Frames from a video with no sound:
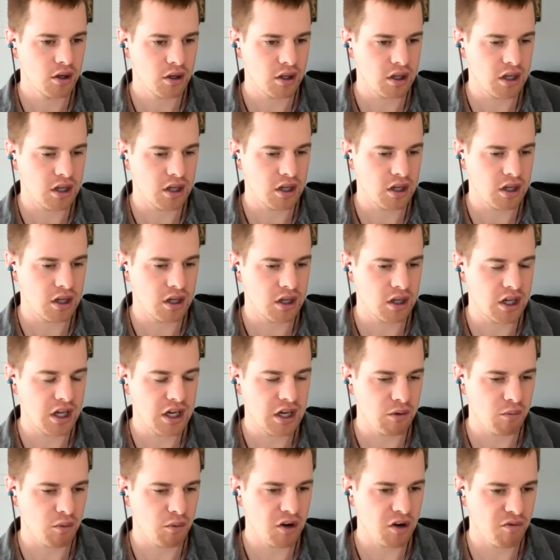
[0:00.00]
getting
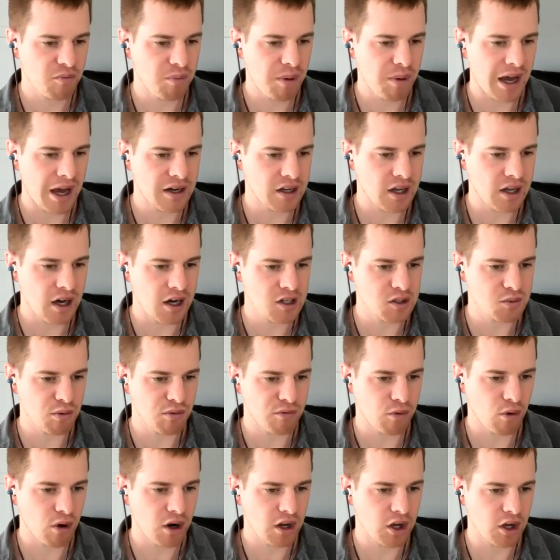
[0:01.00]
rid of bad guys
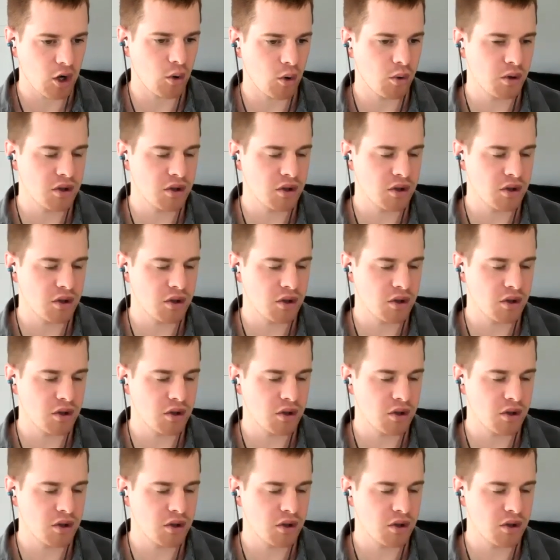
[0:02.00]
before I go